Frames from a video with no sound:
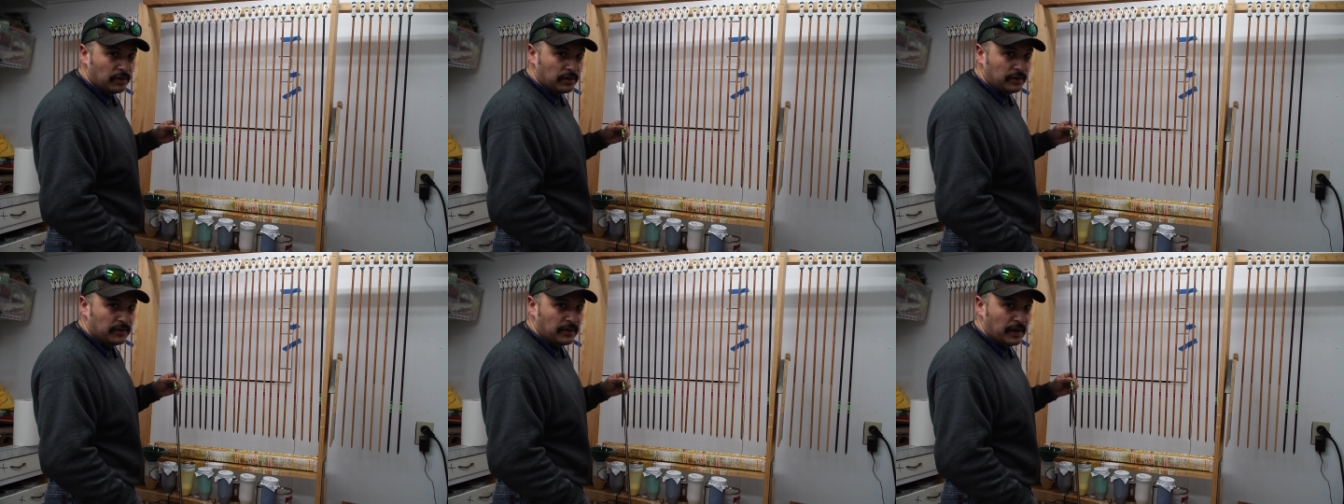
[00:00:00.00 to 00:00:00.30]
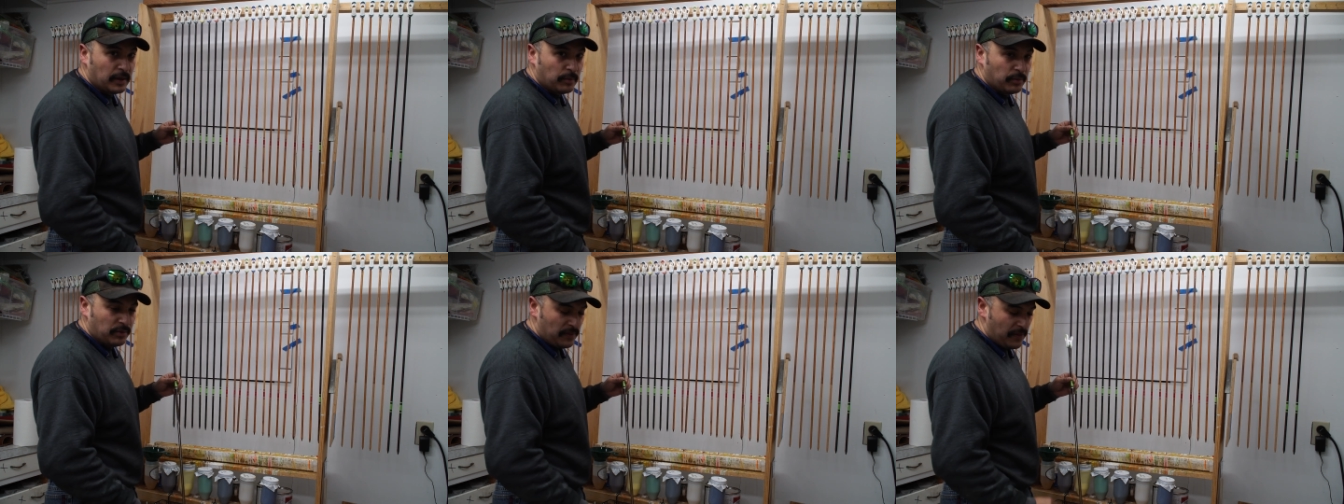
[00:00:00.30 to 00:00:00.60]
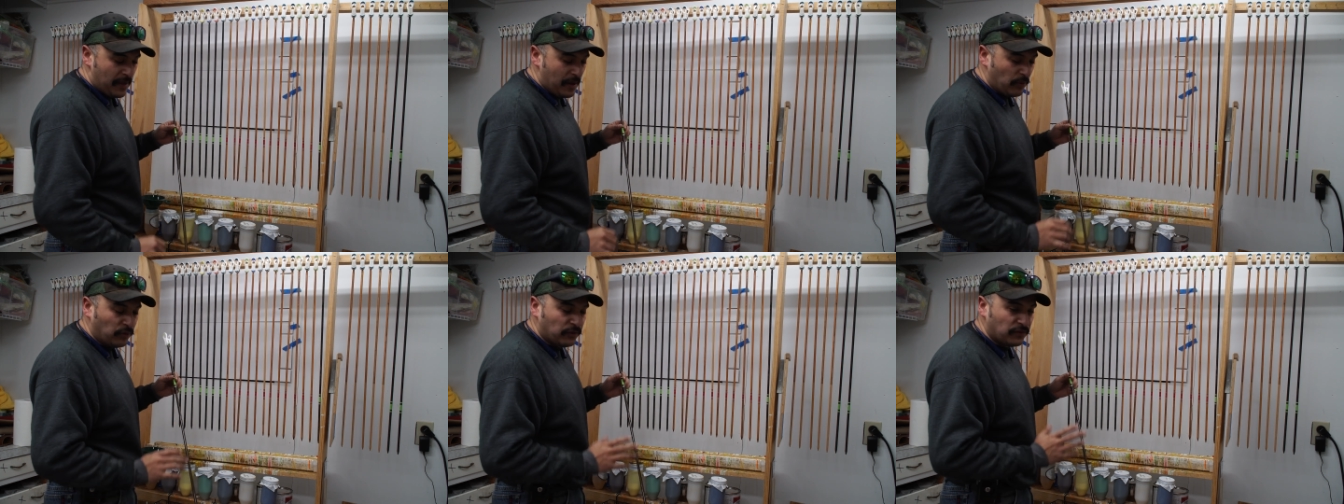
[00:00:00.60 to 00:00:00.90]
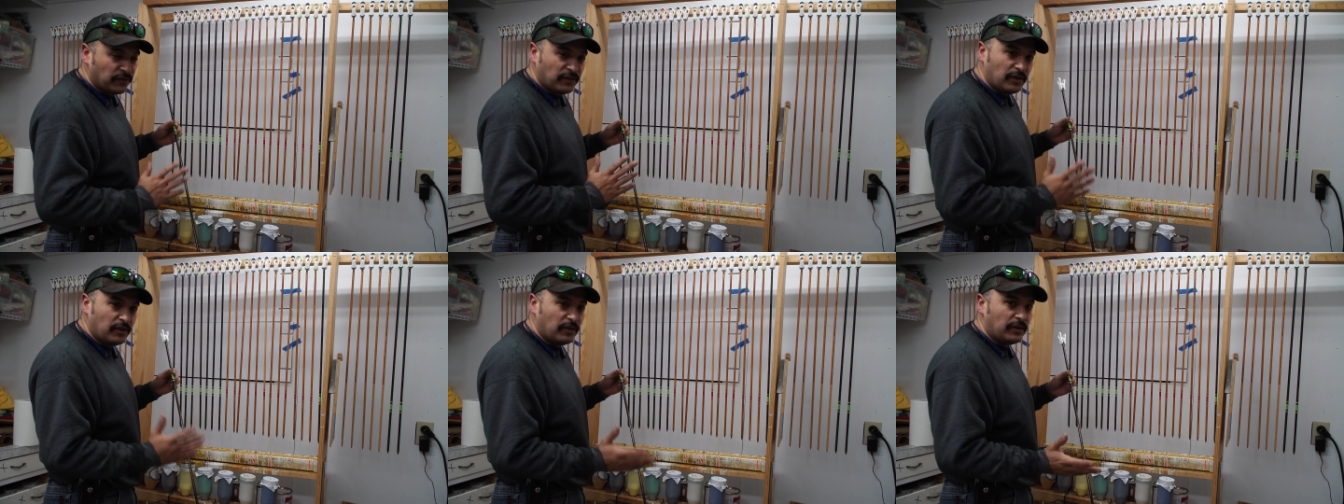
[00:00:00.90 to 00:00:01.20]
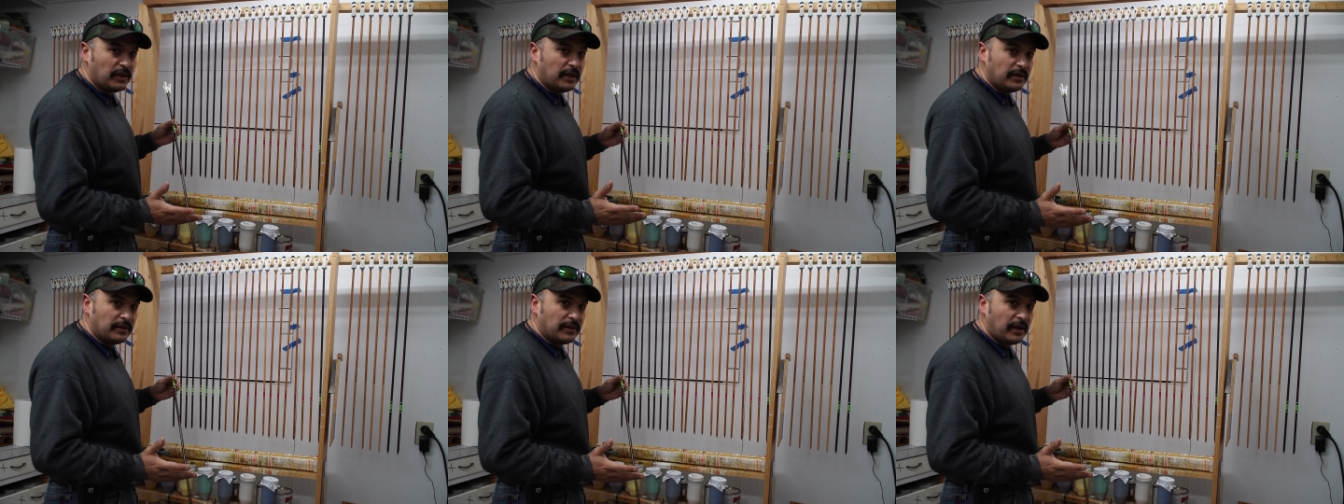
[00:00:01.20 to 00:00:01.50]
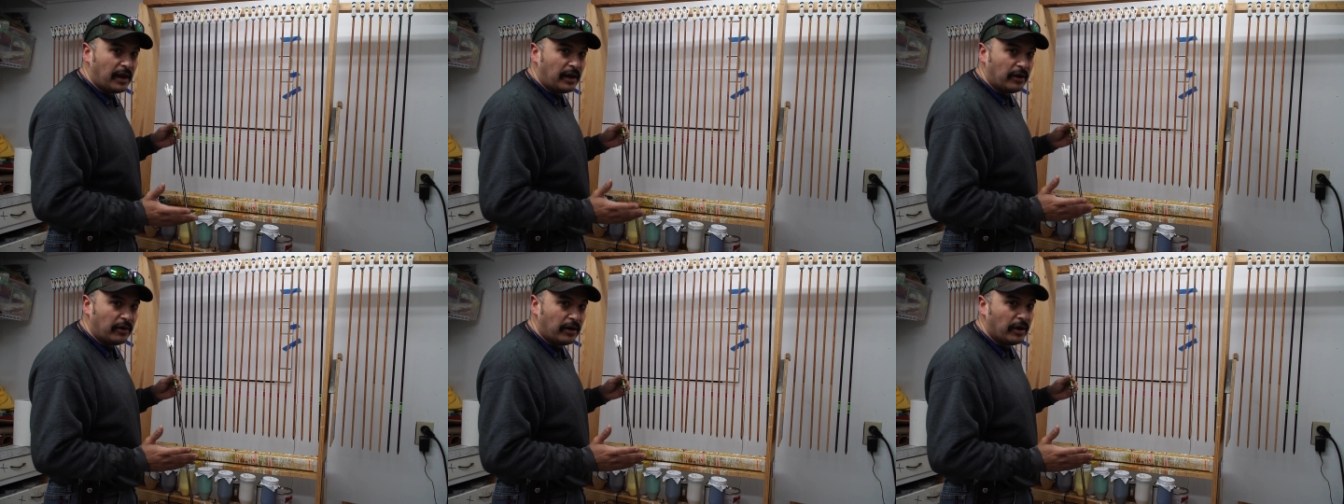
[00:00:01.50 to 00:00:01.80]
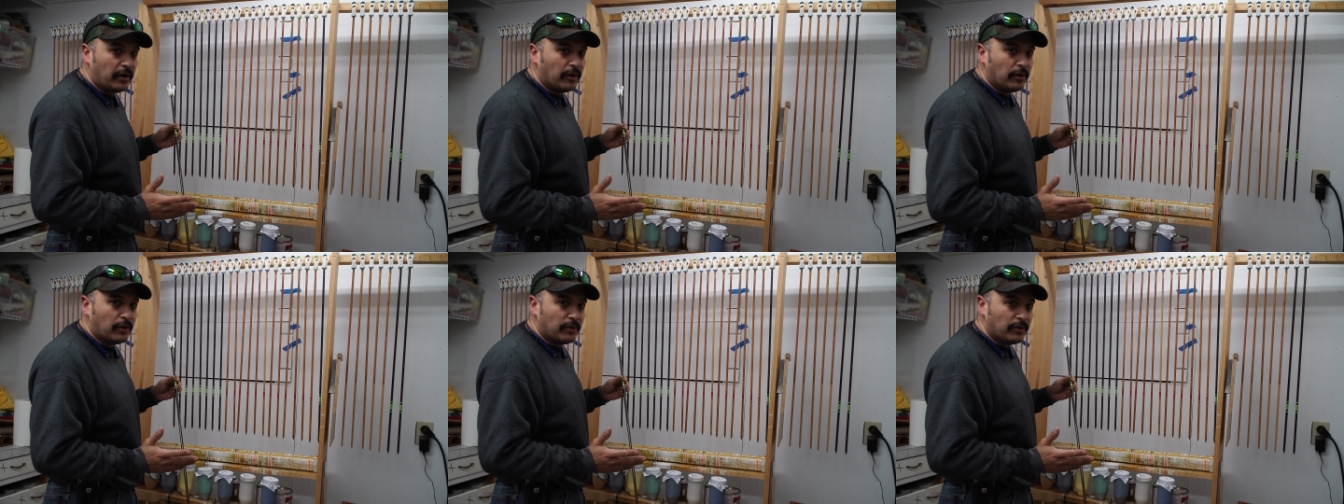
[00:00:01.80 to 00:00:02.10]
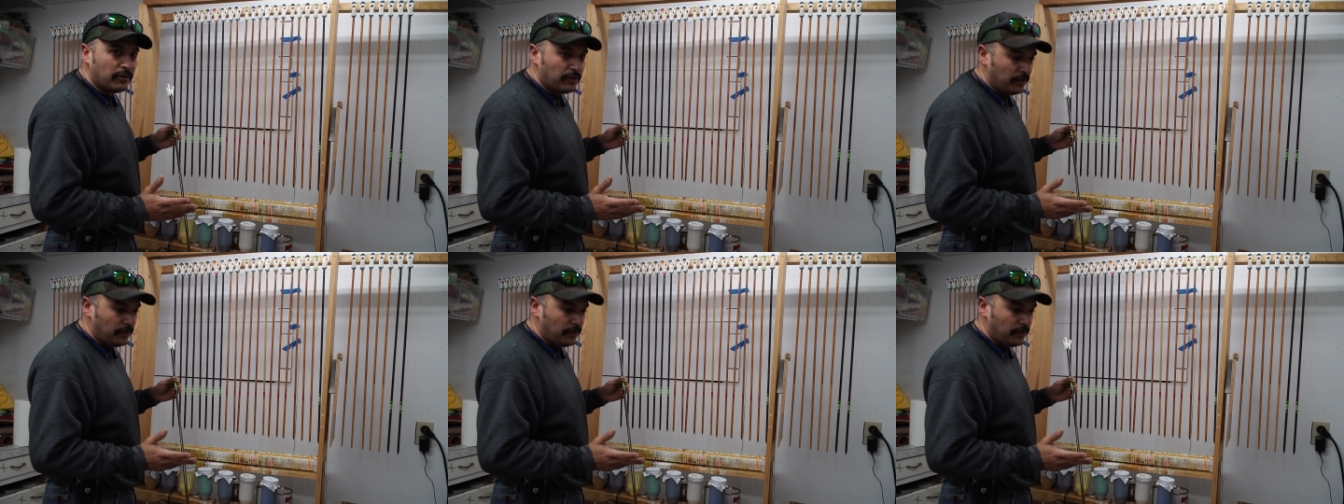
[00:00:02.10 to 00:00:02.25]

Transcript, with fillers: the tip and that will seal the entire arrow.